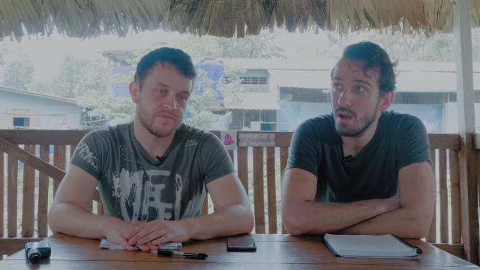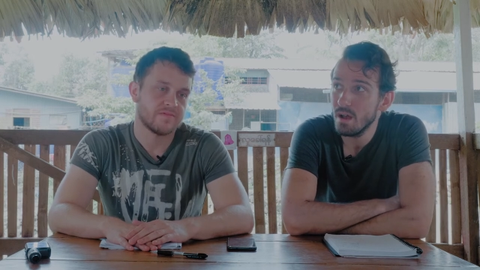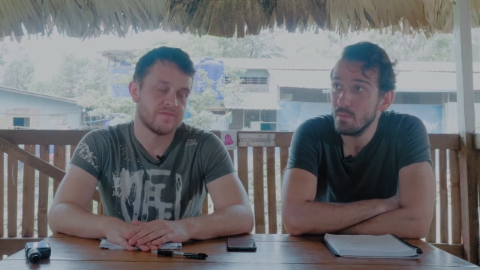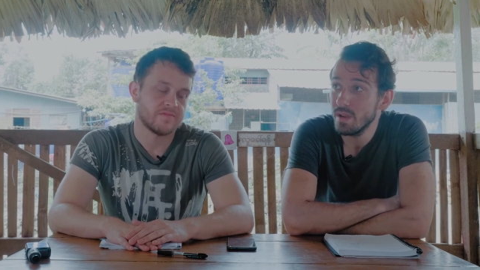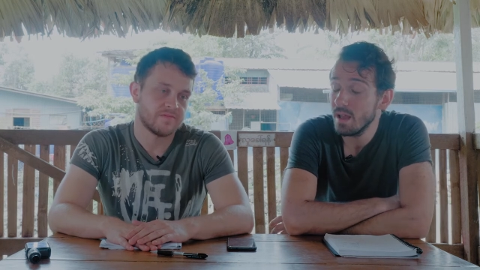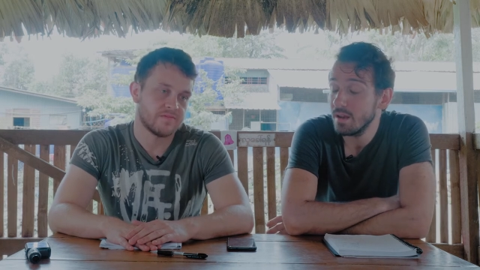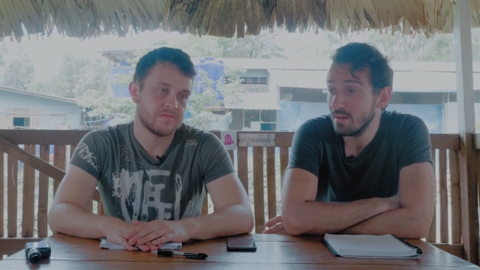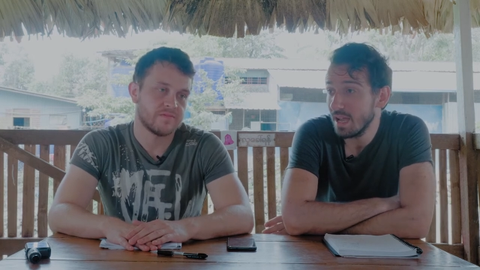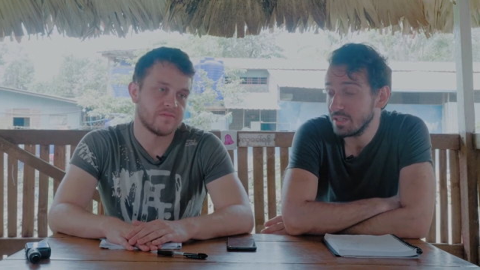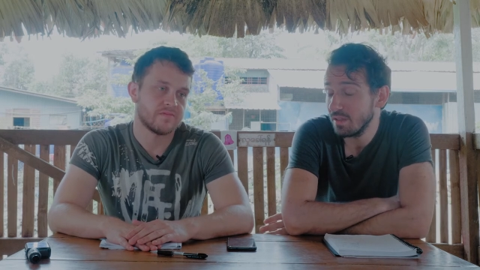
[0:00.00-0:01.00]
Speaker 1: Uh, we got
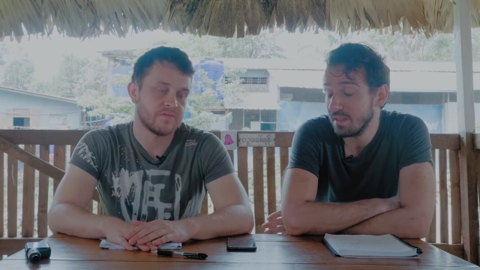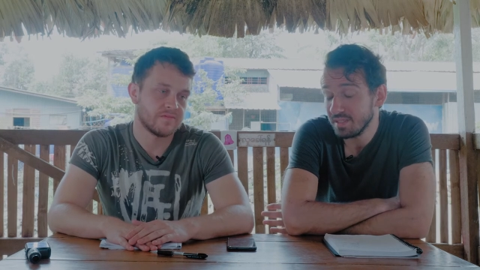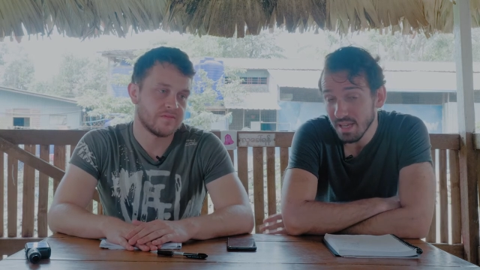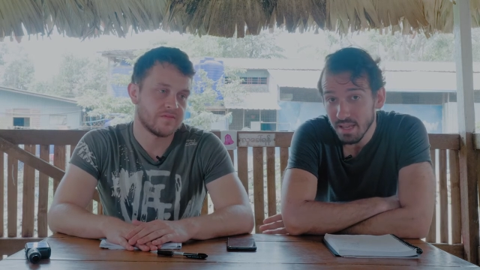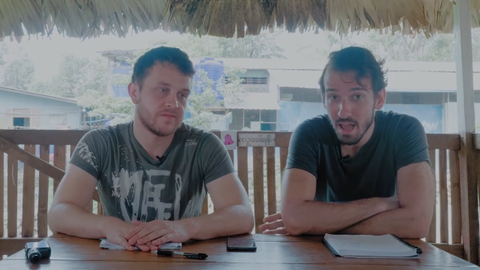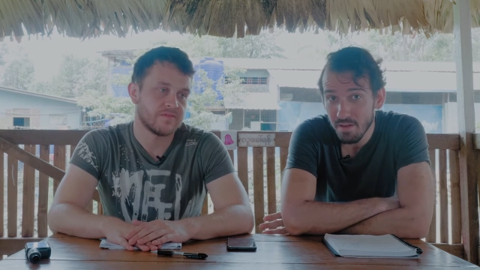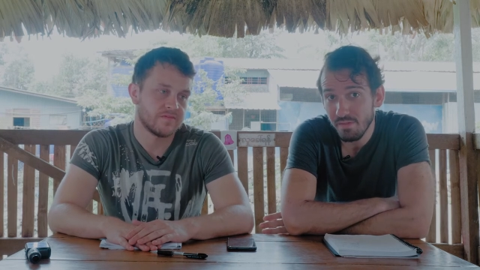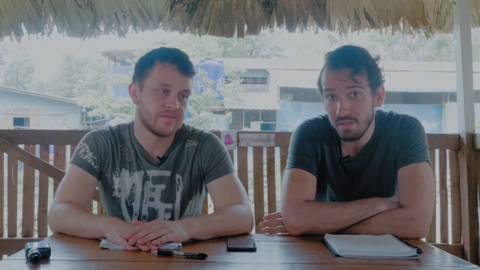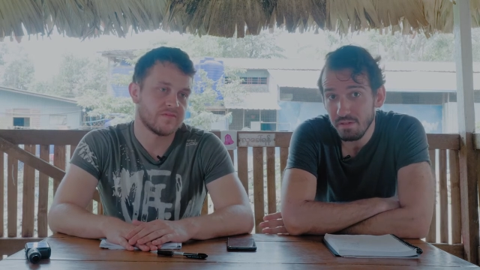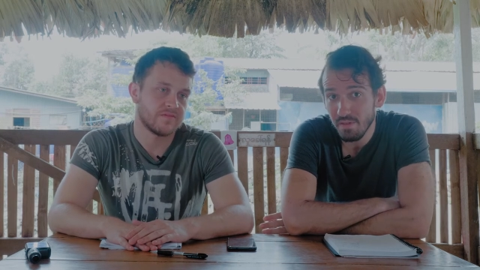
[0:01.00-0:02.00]
a, actually a second
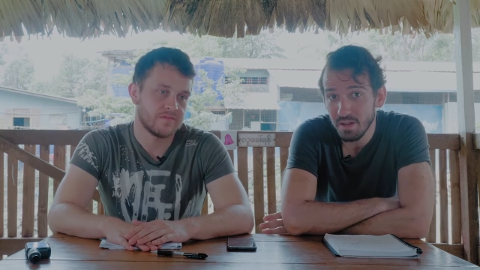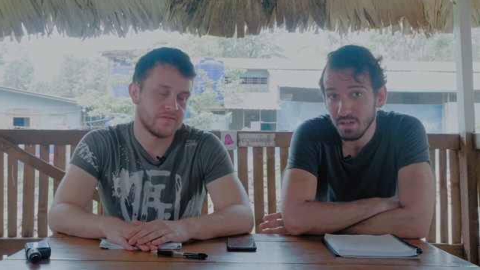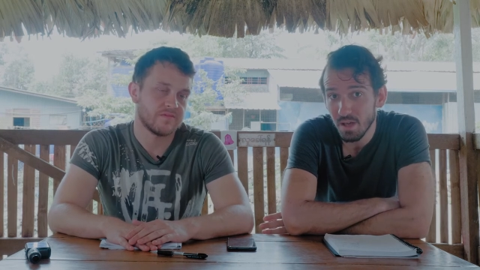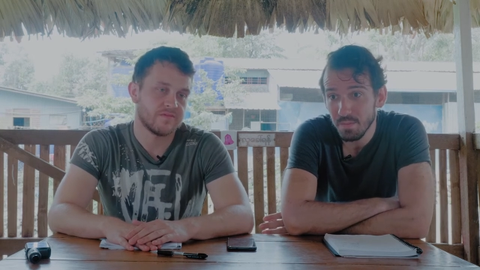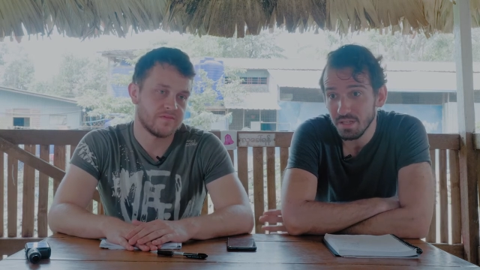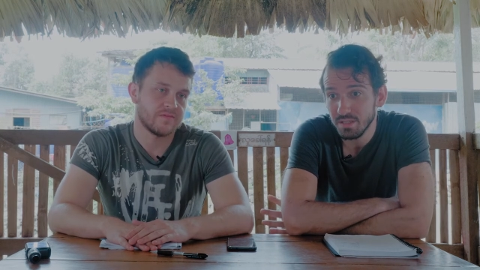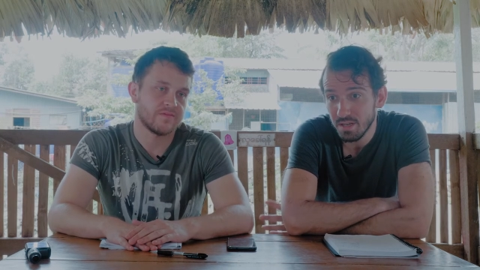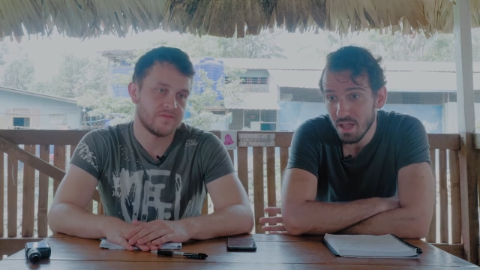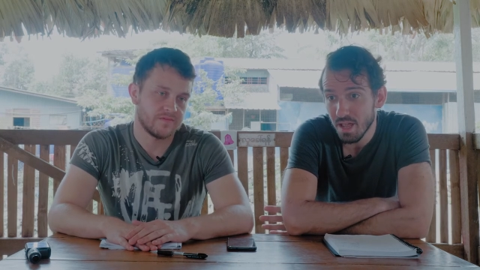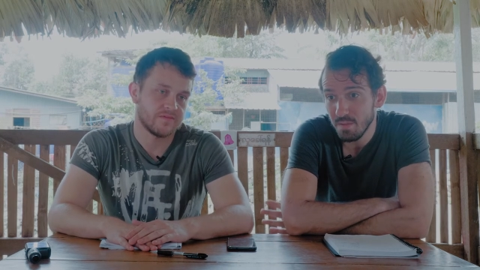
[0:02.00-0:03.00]
half of the event coming
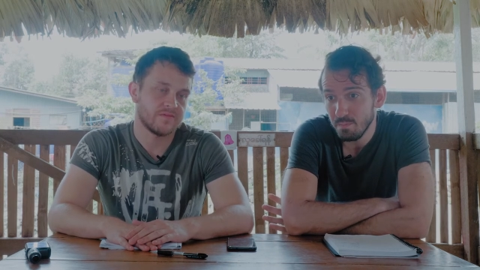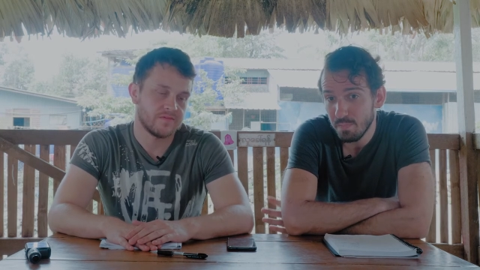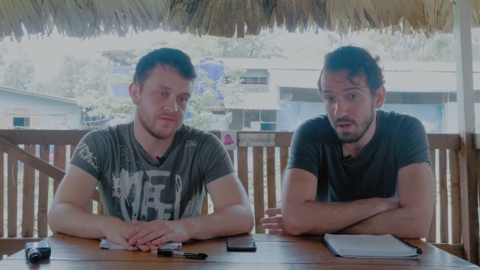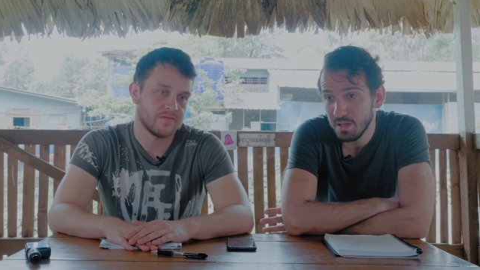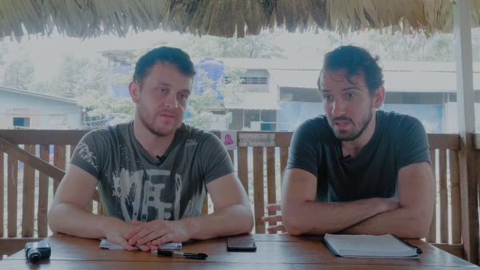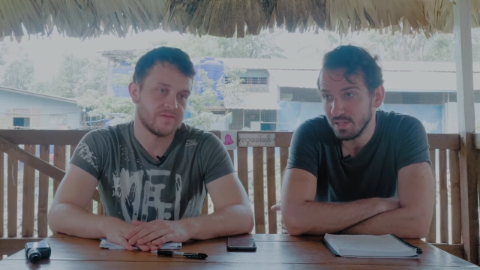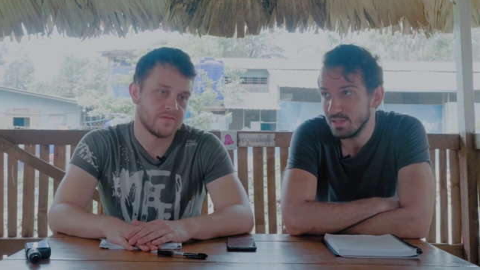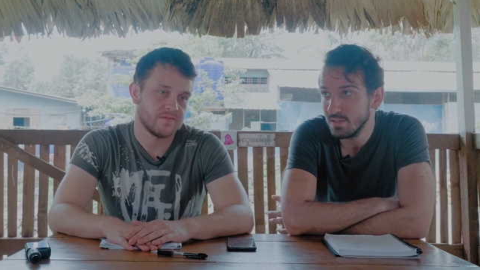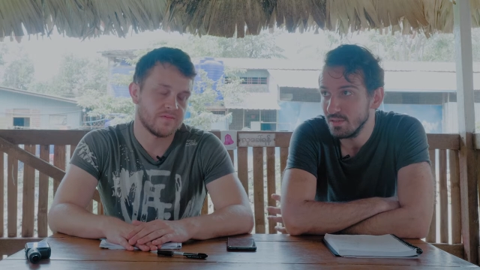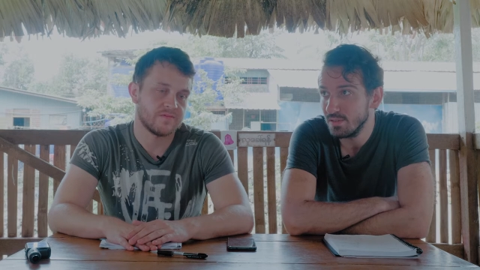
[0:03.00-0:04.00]
today, but
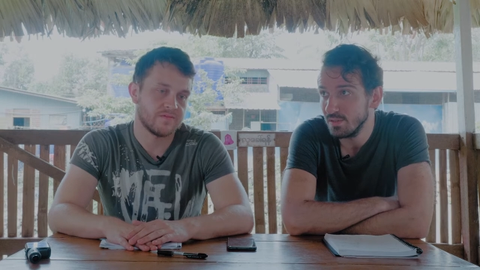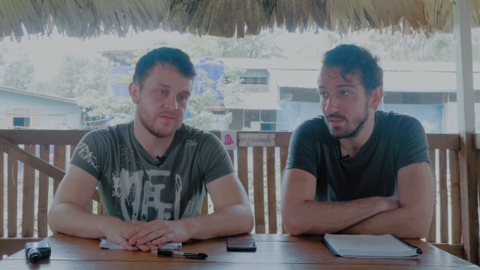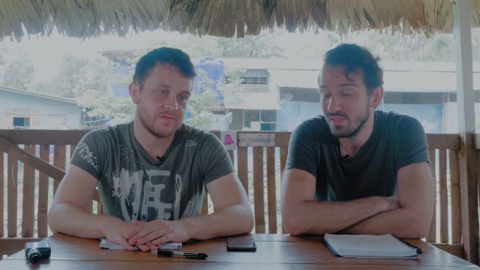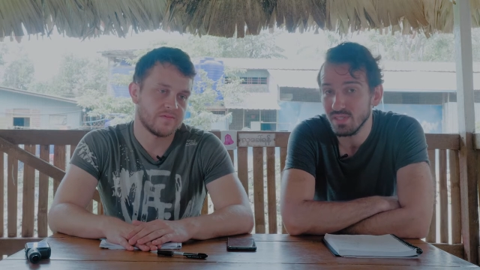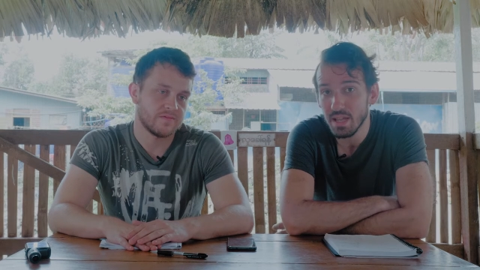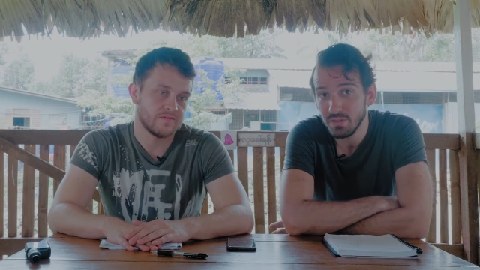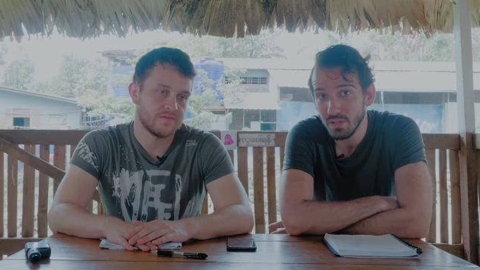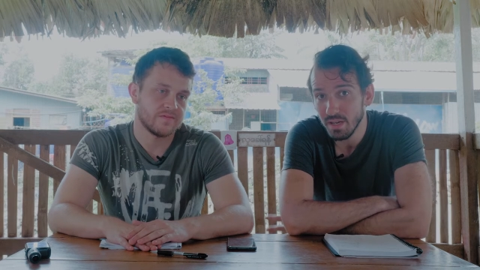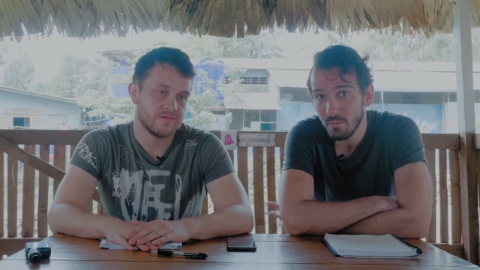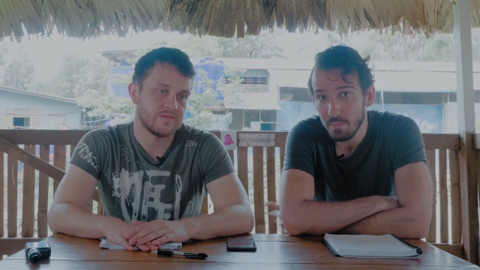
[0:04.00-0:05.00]
just due to
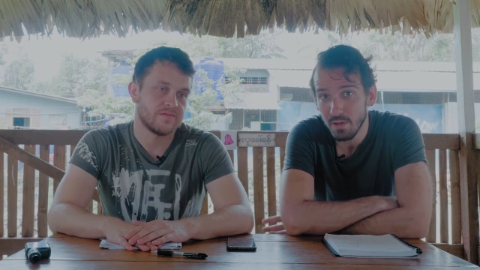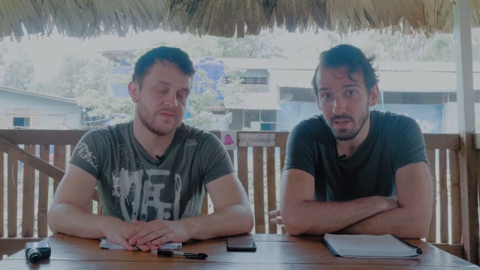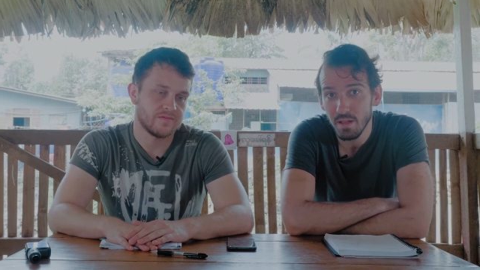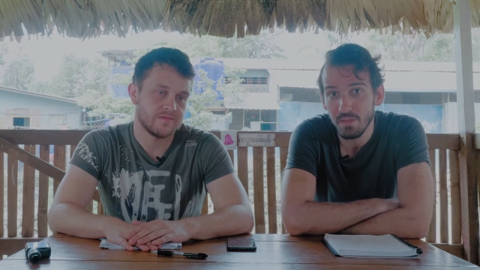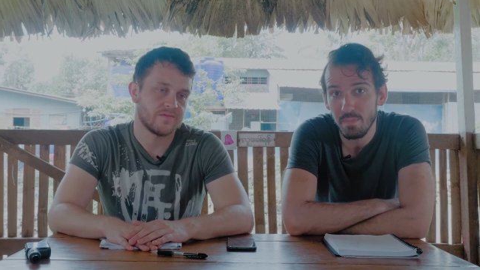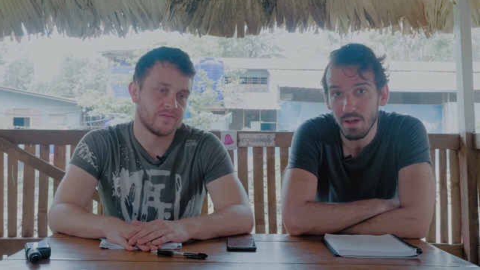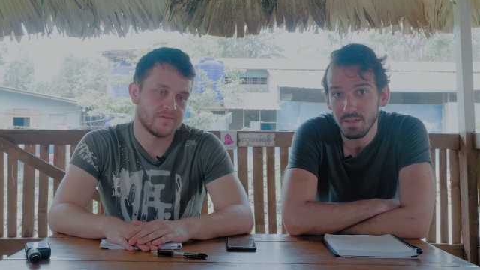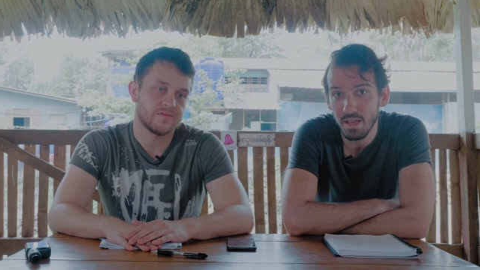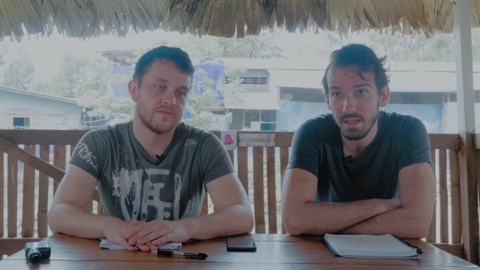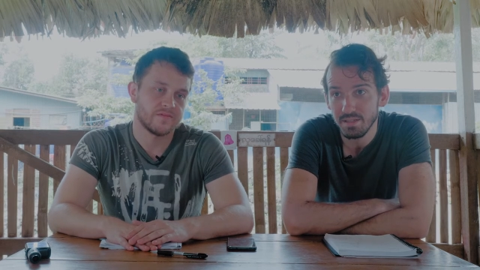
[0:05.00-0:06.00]
scheduling, we're putting out the
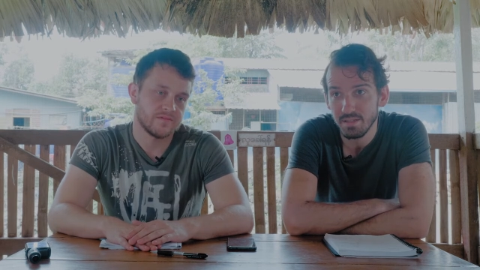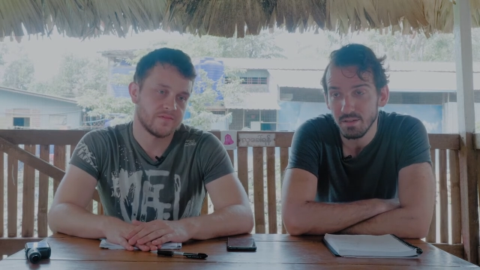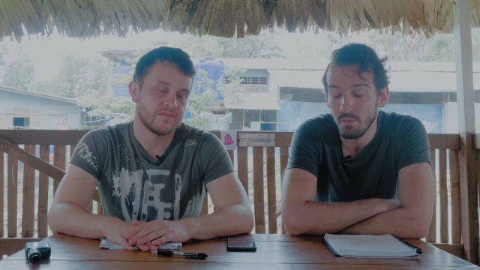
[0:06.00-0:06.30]
podcast,